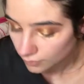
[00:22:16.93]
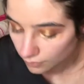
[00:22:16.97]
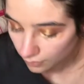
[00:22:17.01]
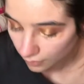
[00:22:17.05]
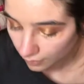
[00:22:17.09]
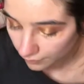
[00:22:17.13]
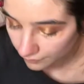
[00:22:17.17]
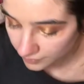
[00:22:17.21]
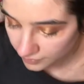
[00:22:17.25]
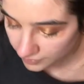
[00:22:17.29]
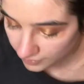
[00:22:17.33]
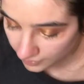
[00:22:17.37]

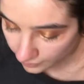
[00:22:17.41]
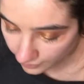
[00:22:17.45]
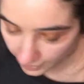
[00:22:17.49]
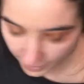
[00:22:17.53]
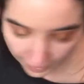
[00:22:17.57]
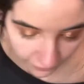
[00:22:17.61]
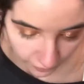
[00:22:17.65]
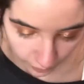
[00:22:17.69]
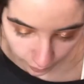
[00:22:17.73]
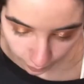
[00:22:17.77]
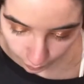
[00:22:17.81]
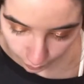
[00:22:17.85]
Obviously I would
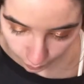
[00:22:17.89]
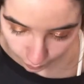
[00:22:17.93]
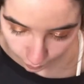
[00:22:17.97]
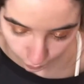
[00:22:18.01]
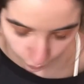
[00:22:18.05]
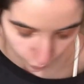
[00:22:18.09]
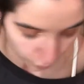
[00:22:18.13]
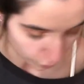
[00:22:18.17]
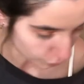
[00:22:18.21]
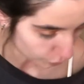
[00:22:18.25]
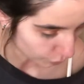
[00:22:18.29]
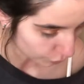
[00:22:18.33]
have a
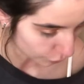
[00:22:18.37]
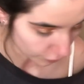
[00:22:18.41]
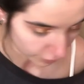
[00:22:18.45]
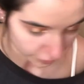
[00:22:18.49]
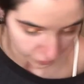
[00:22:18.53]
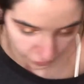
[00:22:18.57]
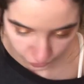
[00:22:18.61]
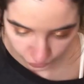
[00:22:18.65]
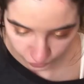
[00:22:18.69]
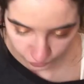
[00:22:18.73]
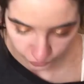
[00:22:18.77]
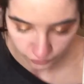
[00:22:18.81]

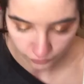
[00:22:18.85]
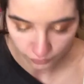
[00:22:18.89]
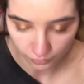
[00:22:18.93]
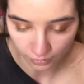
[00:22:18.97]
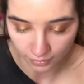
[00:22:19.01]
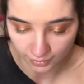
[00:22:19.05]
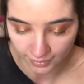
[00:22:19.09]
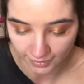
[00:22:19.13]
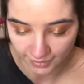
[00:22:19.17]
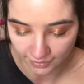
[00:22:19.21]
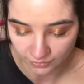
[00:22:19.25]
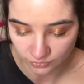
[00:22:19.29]
brush
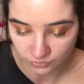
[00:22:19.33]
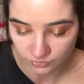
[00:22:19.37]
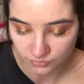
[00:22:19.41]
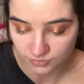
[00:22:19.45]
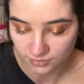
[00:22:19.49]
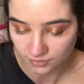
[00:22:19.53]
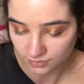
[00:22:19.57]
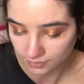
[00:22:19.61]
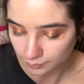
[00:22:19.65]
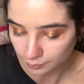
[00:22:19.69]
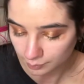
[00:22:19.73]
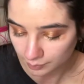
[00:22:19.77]
on hand just
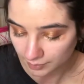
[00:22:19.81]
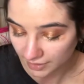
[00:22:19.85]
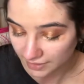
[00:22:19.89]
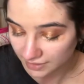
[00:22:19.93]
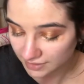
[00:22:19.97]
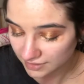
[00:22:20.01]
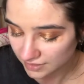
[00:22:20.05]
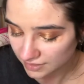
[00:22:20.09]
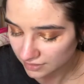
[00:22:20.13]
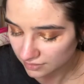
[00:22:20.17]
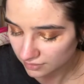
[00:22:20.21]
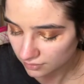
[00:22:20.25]
to
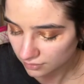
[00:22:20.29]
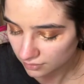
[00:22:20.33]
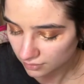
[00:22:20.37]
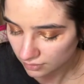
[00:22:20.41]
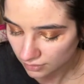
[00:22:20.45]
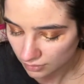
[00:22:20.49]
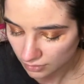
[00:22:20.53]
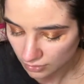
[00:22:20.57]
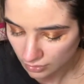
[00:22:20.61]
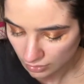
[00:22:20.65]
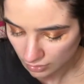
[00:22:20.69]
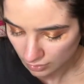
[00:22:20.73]
blend it,
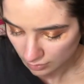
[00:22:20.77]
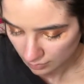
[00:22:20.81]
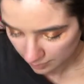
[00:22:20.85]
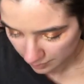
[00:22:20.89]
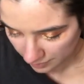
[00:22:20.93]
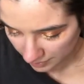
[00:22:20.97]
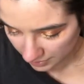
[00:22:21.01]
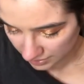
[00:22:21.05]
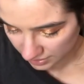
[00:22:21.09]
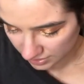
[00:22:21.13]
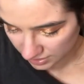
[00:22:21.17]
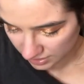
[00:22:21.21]

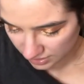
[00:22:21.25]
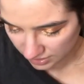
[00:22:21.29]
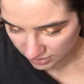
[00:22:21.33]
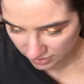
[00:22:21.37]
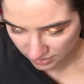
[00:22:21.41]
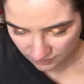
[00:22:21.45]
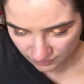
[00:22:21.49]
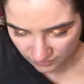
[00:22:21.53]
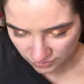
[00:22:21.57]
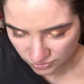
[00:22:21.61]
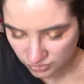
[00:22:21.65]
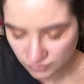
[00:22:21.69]
but
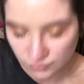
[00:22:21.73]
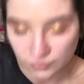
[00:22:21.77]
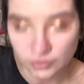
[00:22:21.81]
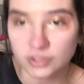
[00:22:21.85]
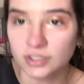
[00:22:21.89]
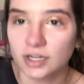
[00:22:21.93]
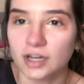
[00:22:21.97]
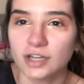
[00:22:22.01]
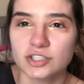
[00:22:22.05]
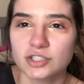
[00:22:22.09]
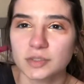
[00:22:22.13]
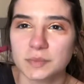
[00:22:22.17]
even just for
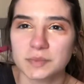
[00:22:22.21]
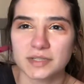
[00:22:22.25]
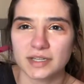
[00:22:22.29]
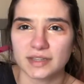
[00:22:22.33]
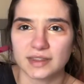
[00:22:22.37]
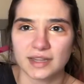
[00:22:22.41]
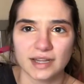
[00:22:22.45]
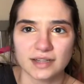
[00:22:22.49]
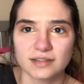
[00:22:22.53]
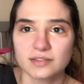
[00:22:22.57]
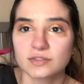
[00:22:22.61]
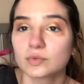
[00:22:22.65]
touch-ups, like
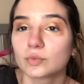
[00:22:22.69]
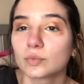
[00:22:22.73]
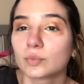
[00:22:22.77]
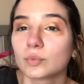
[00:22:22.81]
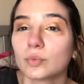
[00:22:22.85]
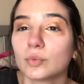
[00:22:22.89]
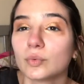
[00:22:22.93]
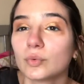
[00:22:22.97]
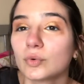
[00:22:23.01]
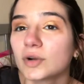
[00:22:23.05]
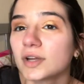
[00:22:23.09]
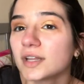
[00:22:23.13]
that's
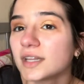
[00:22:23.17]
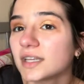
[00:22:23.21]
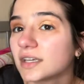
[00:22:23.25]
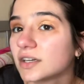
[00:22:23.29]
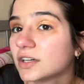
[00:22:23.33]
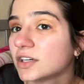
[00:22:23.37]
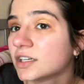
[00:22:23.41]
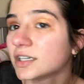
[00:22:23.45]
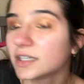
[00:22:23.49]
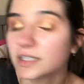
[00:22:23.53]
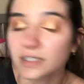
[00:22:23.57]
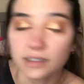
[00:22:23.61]
really
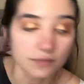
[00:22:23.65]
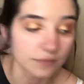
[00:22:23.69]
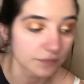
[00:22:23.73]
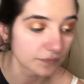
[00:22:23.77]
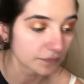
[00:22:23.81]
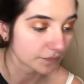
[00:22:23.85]
good.